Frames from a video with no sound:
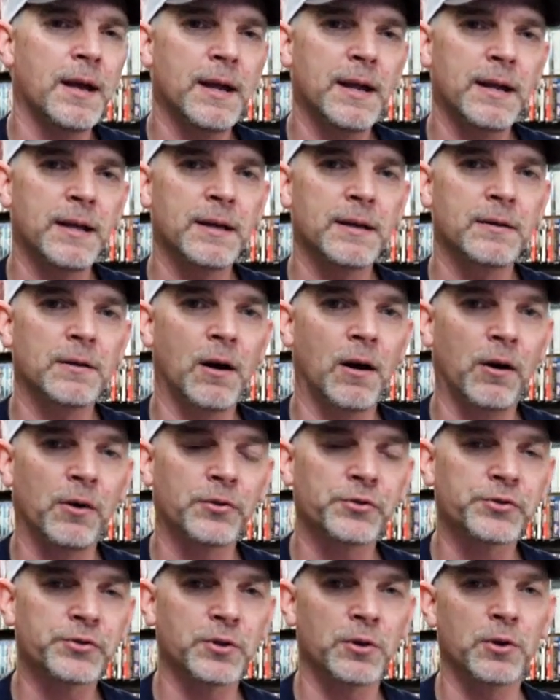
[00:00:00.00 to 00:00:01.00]
and
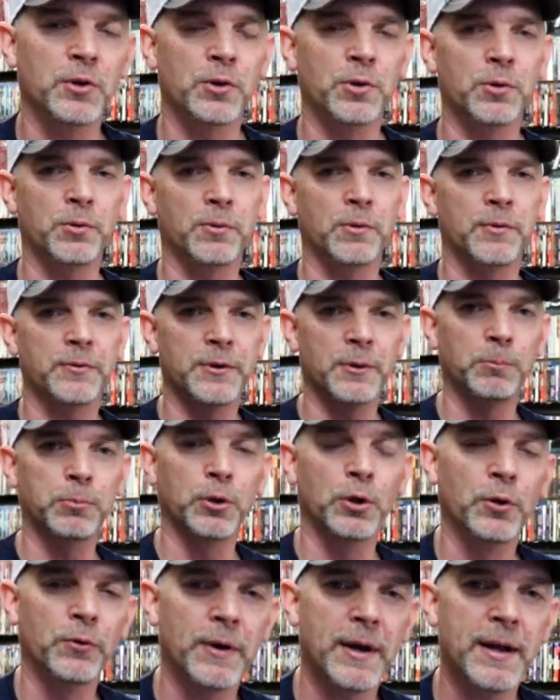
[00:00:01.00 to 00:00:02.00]
also the
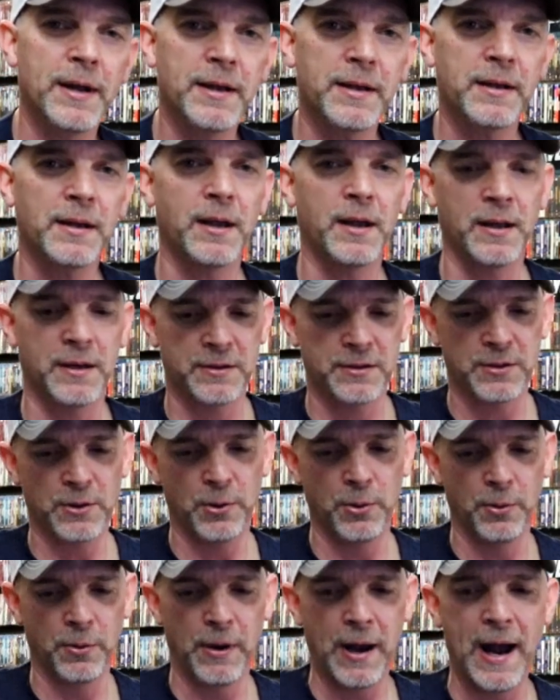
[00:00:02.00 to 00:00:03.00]
Blu-ray, and
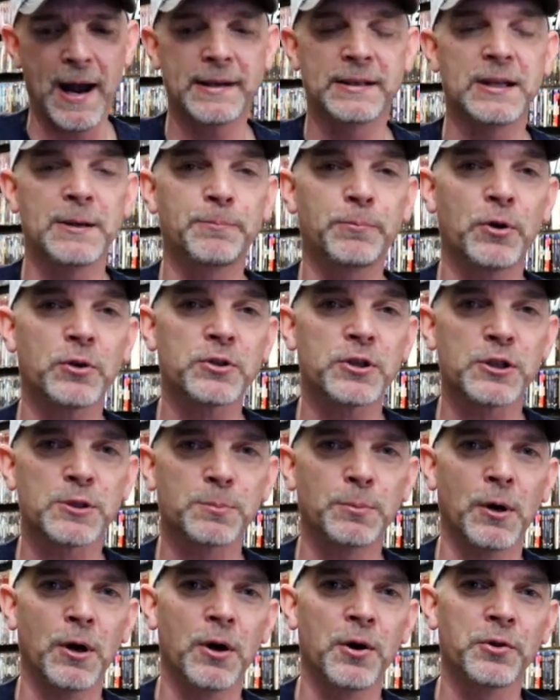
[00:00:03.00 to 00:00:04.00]
so I did purchase
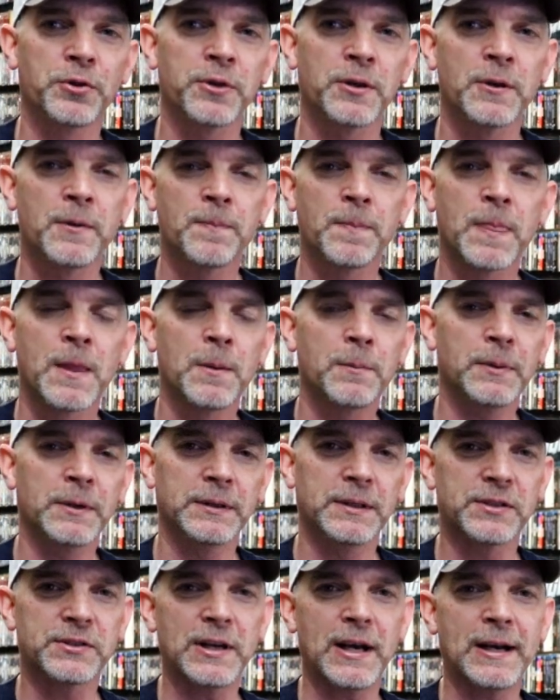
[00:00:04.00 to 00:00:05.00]
both but
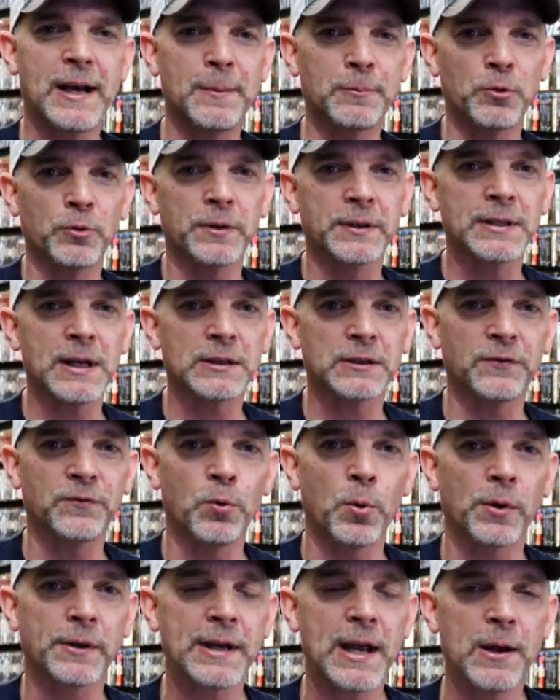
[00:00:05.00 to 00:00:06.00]
decided I'm going to take the
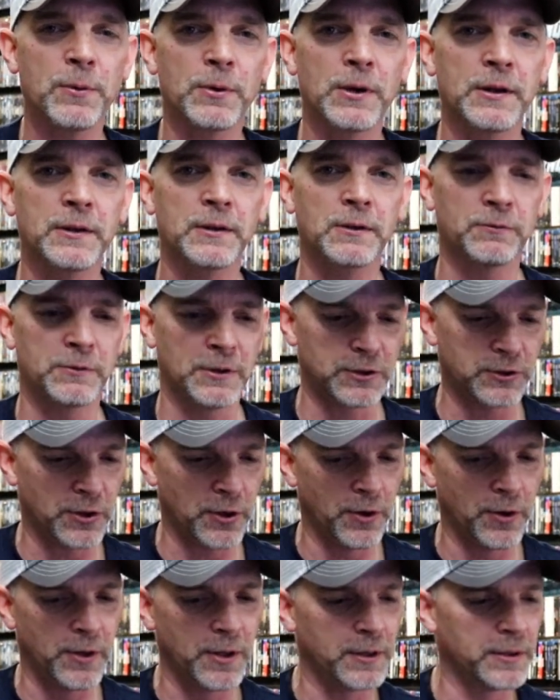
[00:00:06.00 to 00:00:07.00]
4K one,
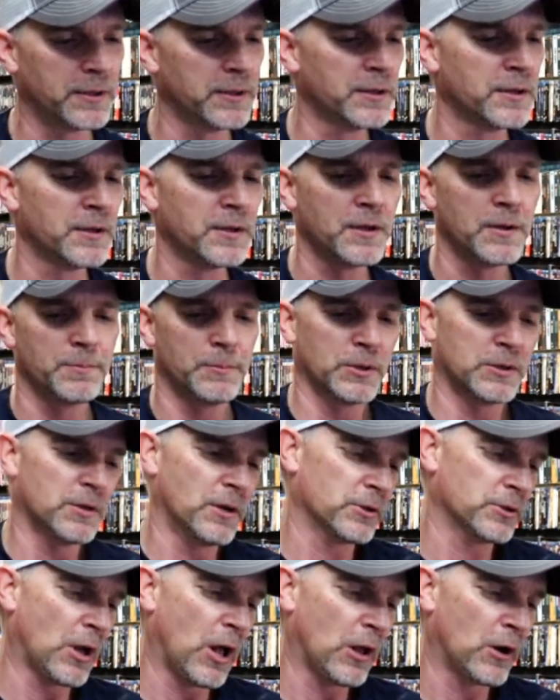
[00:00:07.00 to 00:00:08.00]
return it,
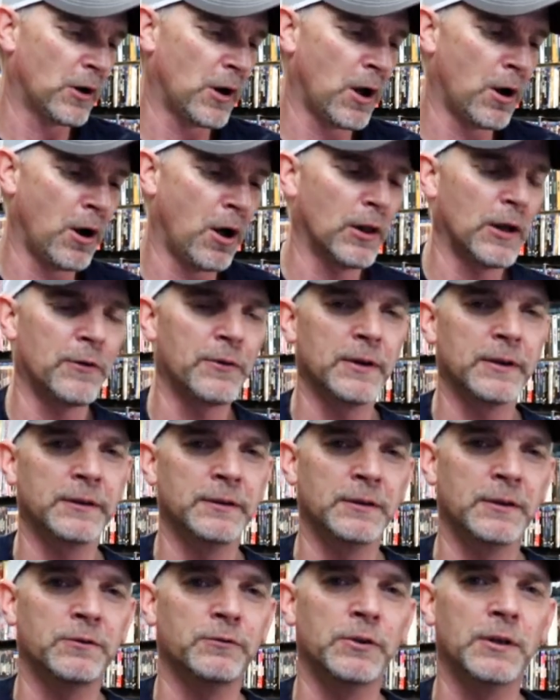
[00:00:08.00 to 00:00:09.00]
because all I
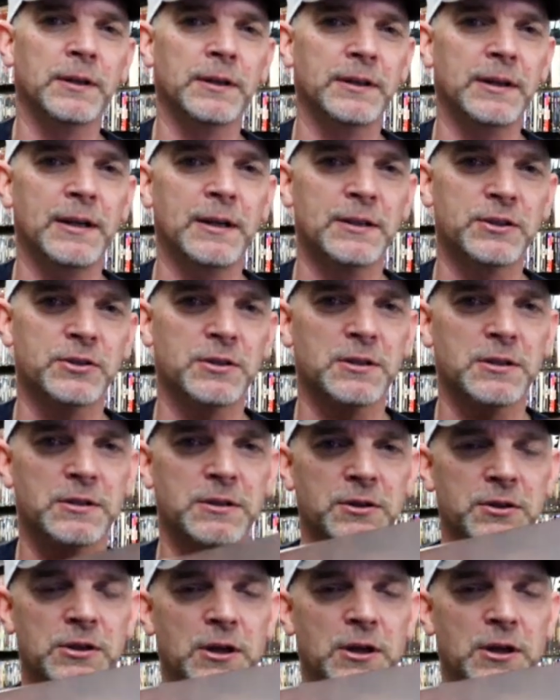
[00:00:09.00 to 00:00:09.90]
really need is just the